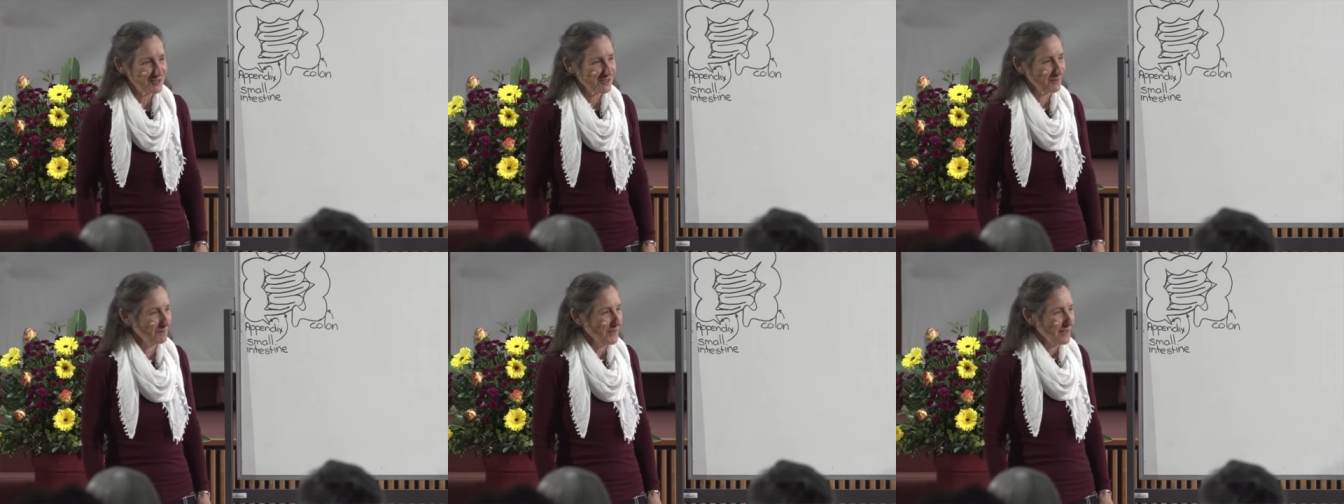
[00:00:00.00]

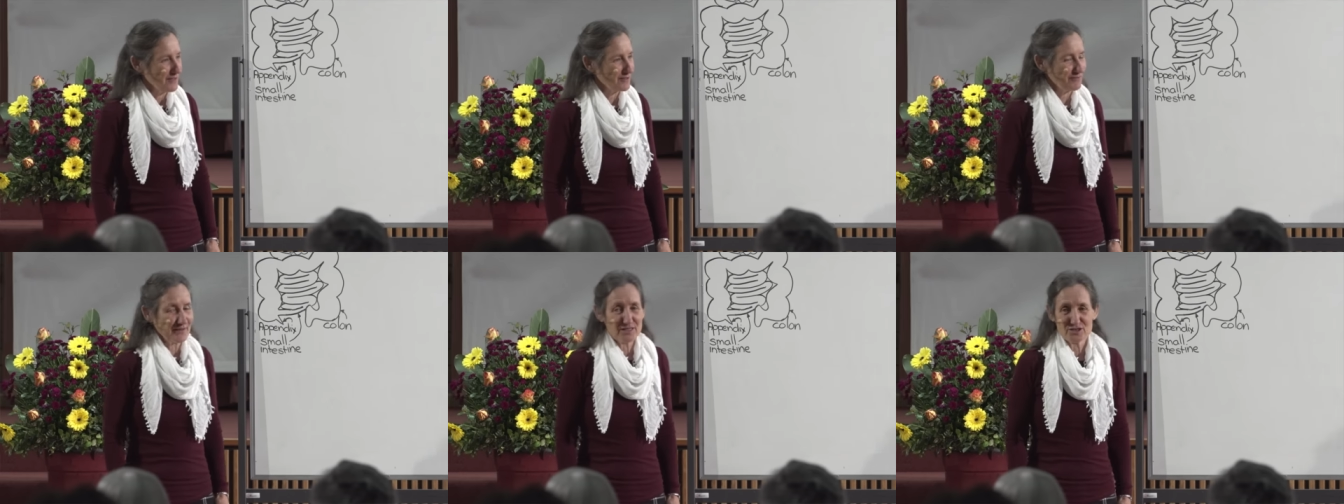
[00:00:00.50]
The,
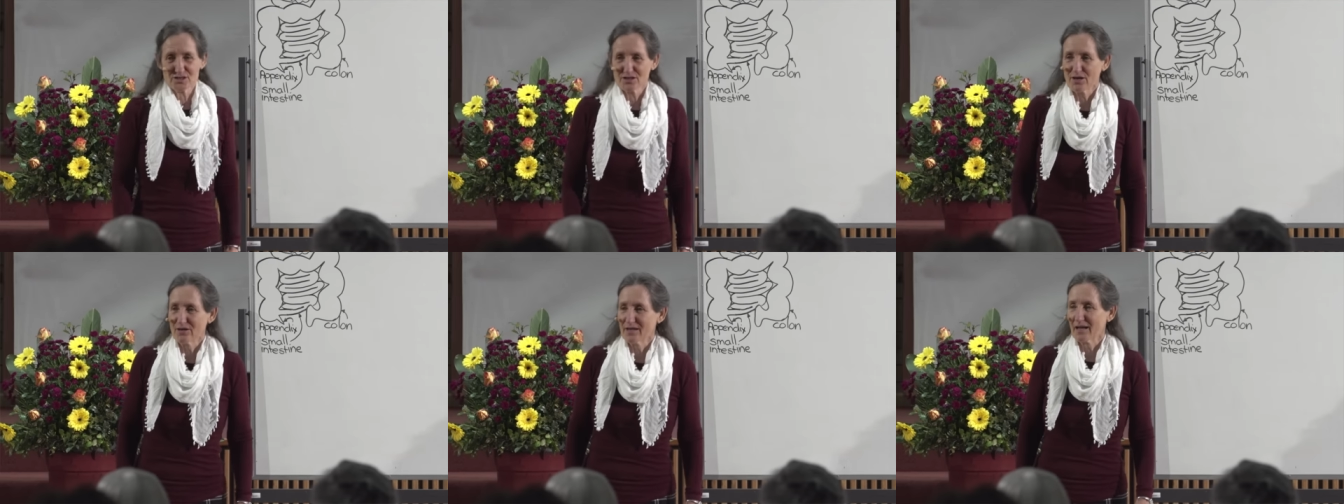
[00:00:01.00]
the flesh is
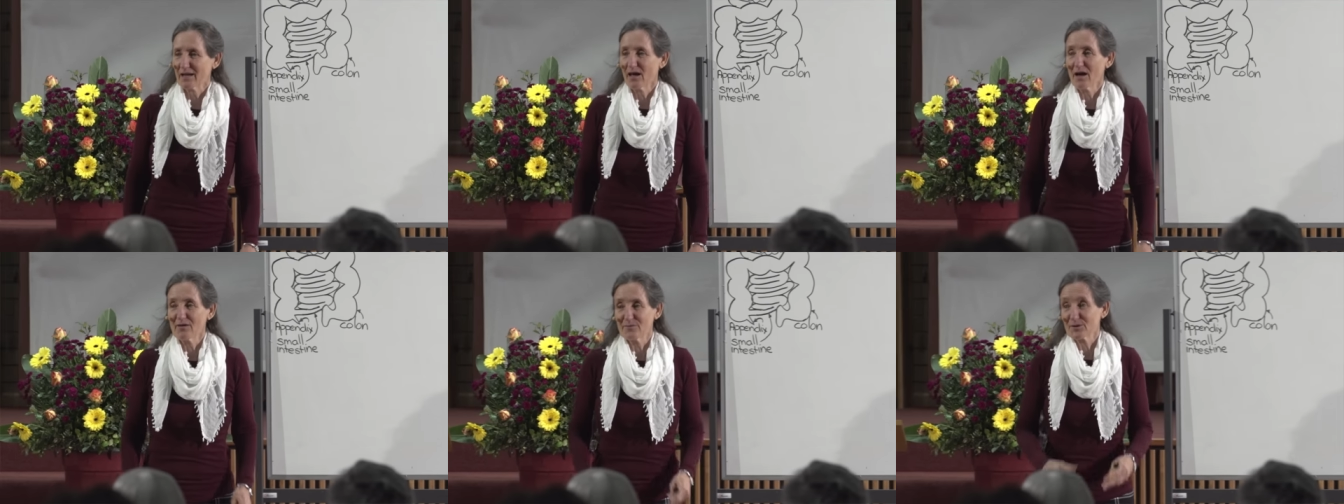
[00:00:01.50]
only
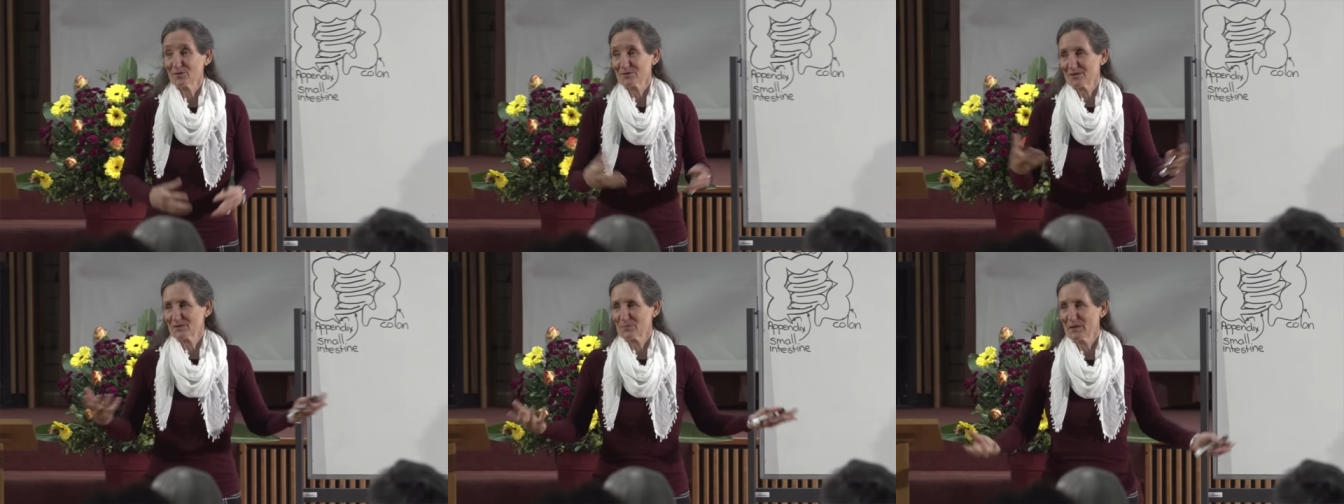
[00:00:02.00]
alive
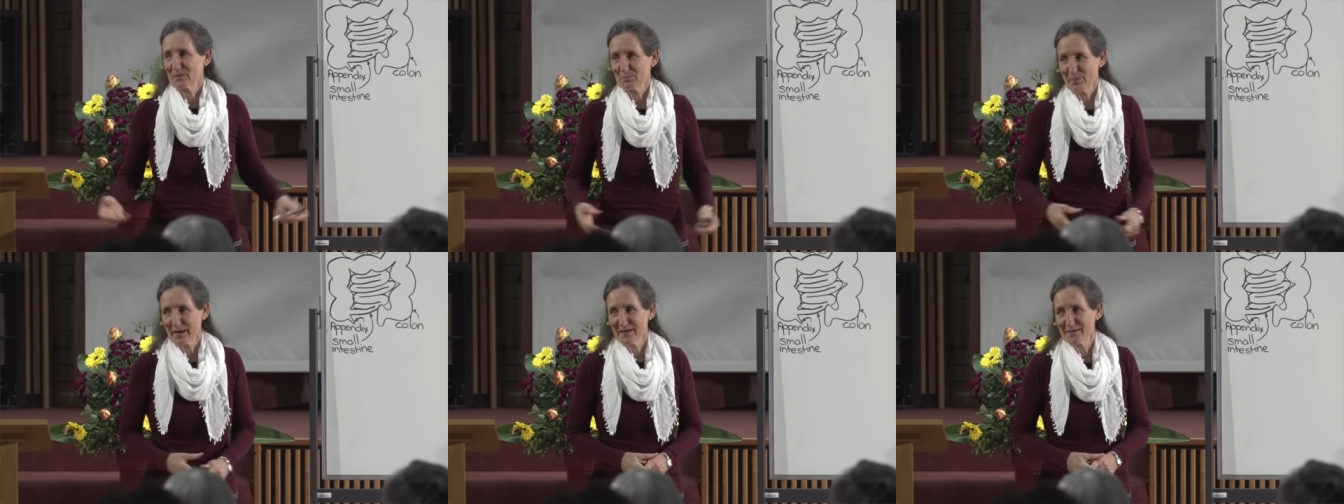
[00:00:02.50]
because it's
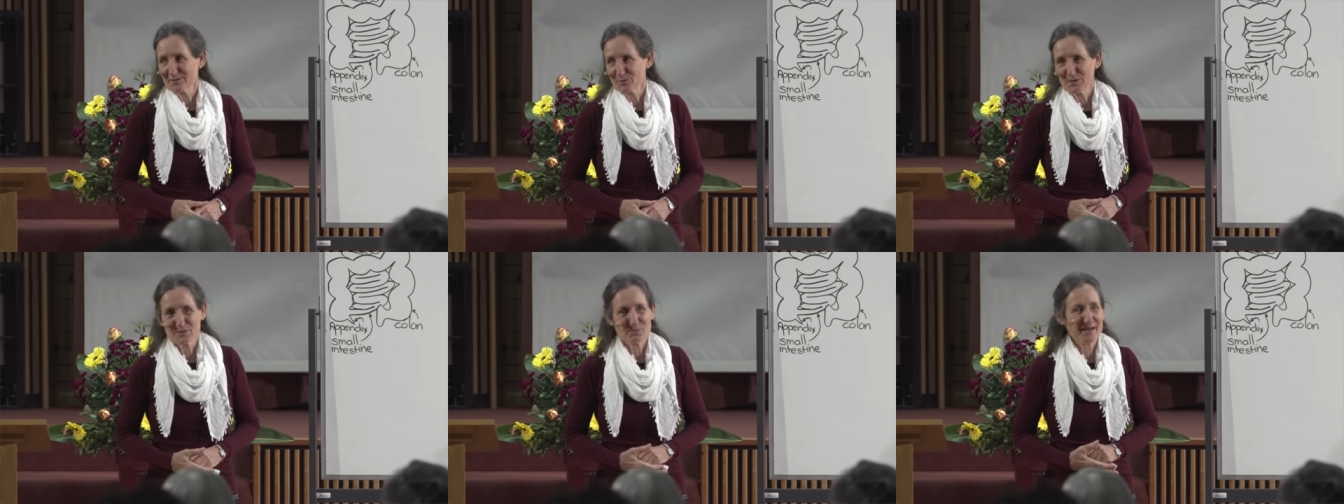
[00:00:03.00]
been bathed
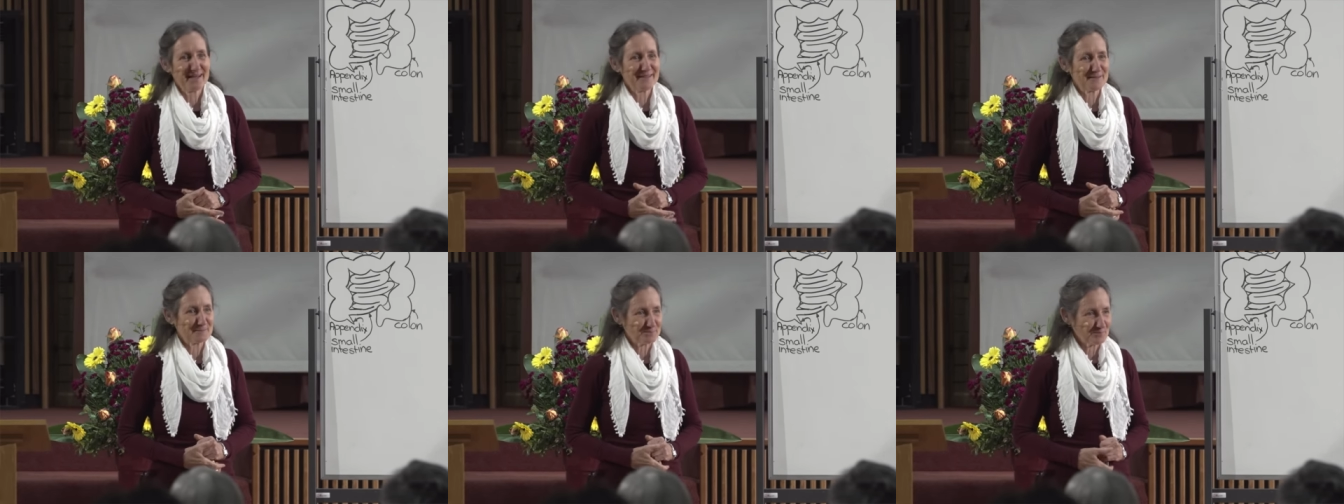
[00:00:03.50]
with blood.